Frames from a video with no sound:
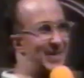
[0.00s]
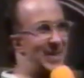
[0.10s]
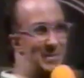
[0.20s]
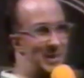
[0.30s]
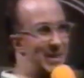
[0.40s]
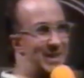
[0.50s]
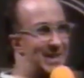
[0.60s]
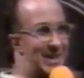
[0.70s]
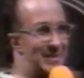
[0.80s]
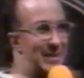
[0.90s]
all forward really to this?
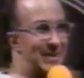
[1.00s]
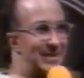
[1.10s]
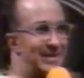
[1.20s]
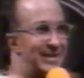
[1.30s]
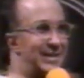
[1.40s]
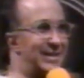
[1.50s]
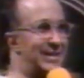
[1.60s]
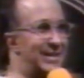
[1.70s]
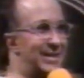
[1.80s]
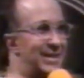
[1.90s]
excited about. It. Okay.
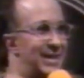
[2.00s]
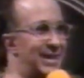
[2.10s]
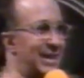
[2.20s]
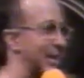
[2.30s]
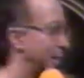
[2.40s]
My next guest.